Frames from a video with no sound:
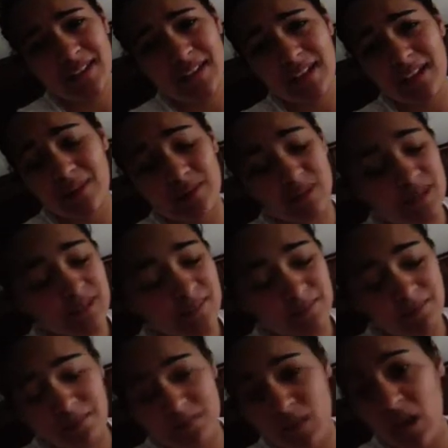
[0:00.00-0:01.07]
and it was
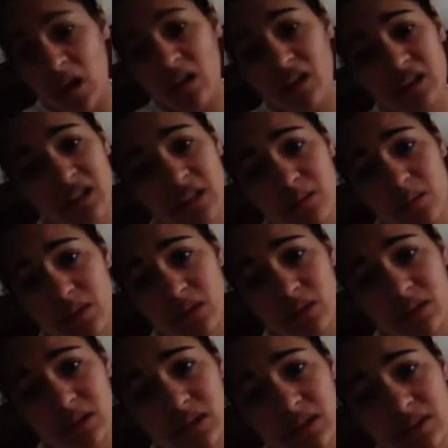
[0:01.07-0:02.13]
all the same
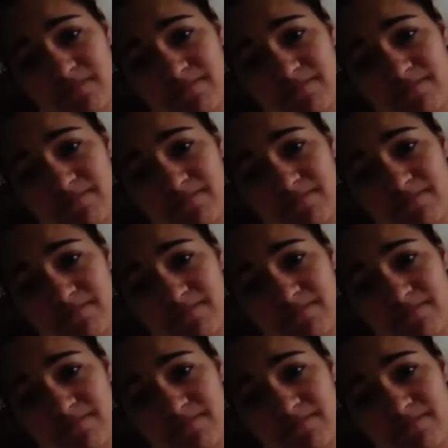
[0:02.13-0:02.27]
results.